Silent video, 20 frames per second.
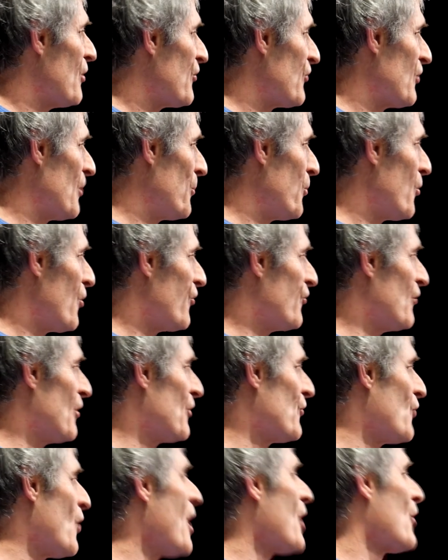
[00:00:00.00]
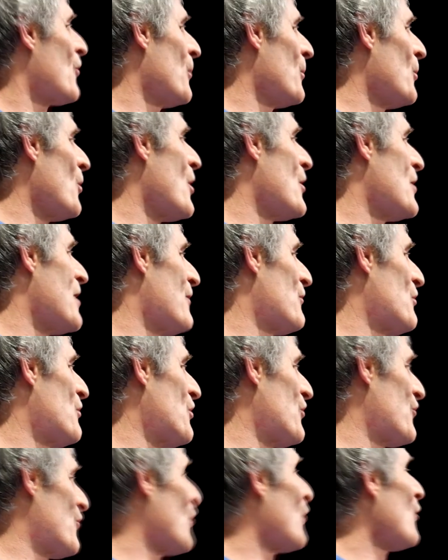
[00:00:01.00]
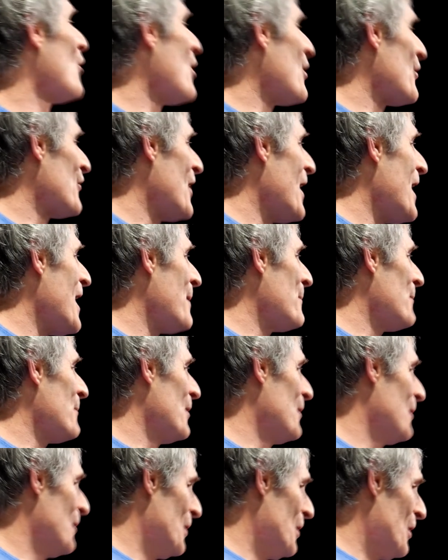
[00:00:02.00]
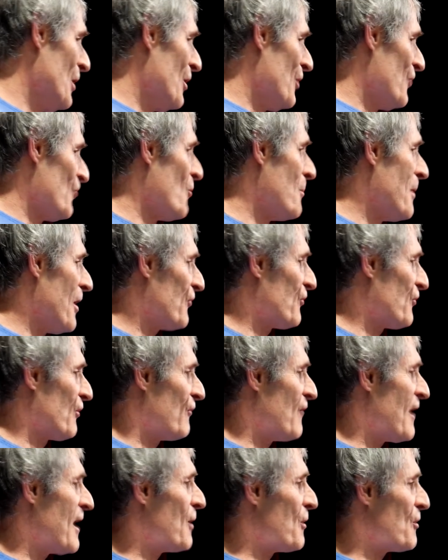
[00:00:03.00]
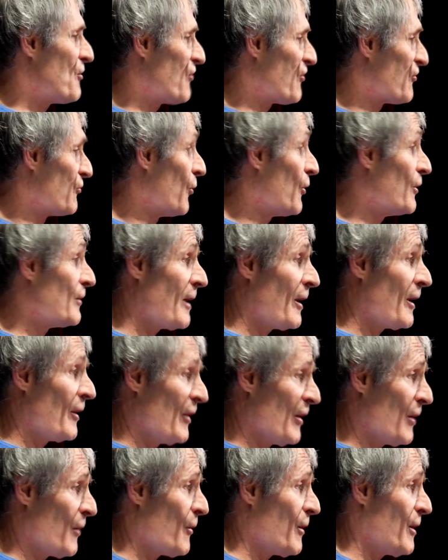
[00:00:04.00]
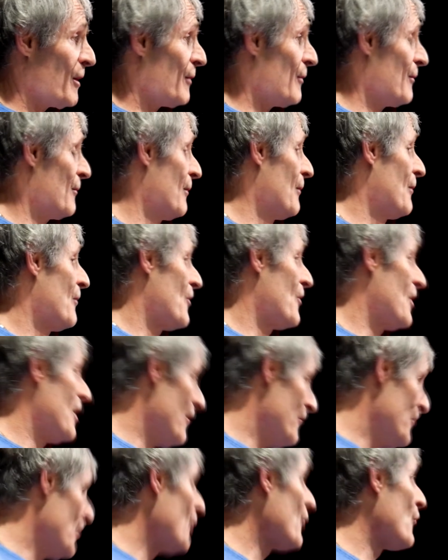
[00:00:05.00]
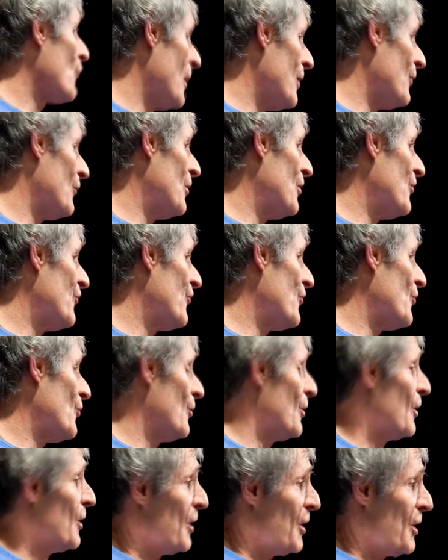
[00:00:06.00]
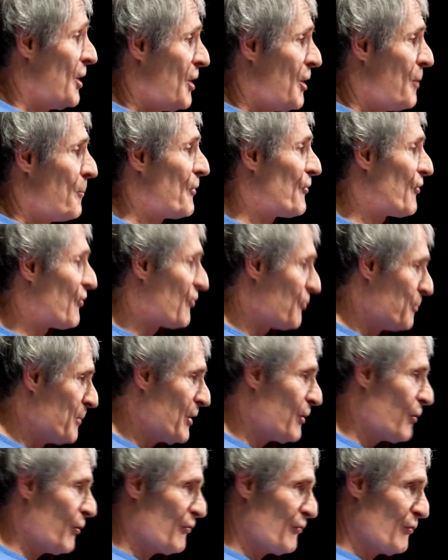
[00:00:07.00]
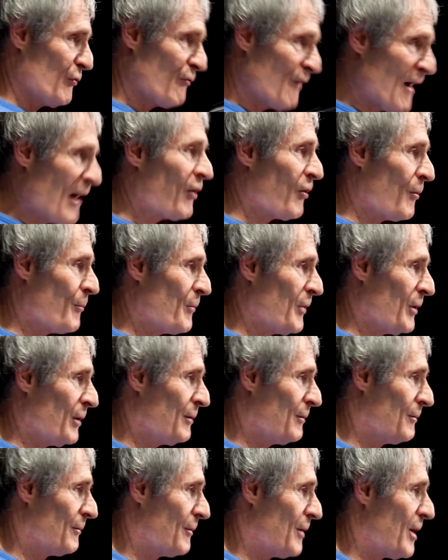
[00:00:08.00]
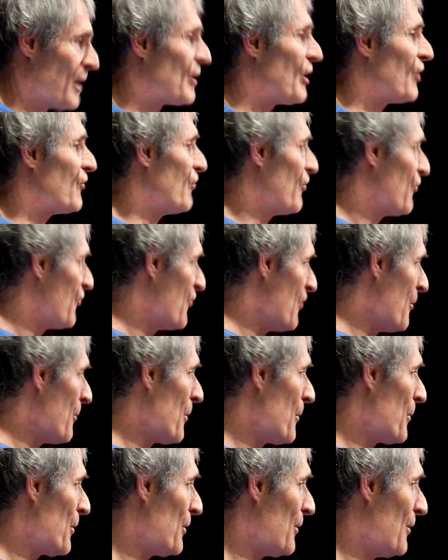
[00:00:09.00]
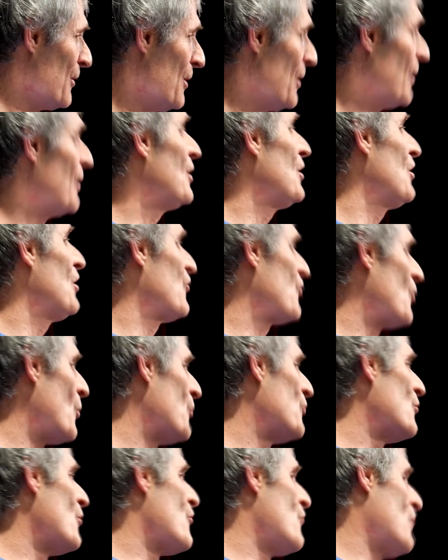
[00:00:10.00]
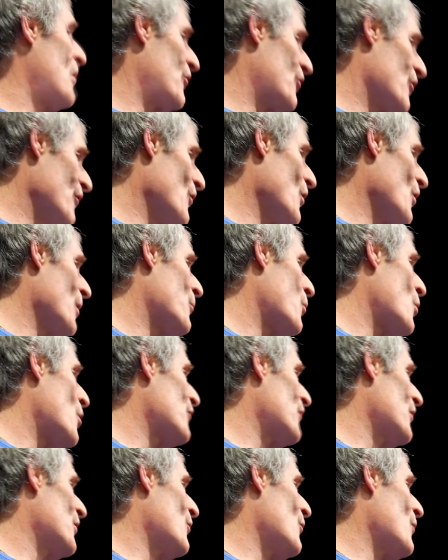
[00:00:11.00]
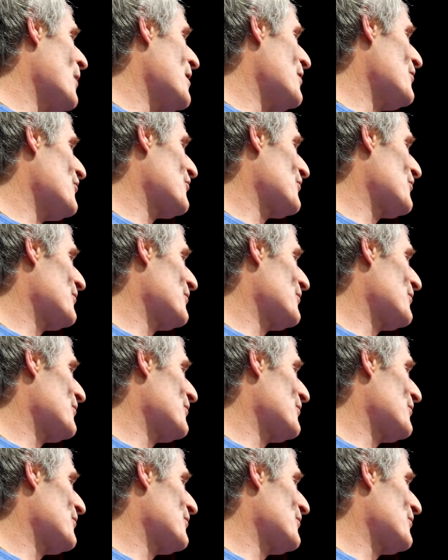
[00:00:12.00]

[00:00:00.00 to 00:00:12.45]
and a person that taught criminal law and evidence for a long time, domestic violence is really not an area that I've delved greatly into. But the speaker to follow me, Augusto Zimmerman, is going to address the very point that you raise.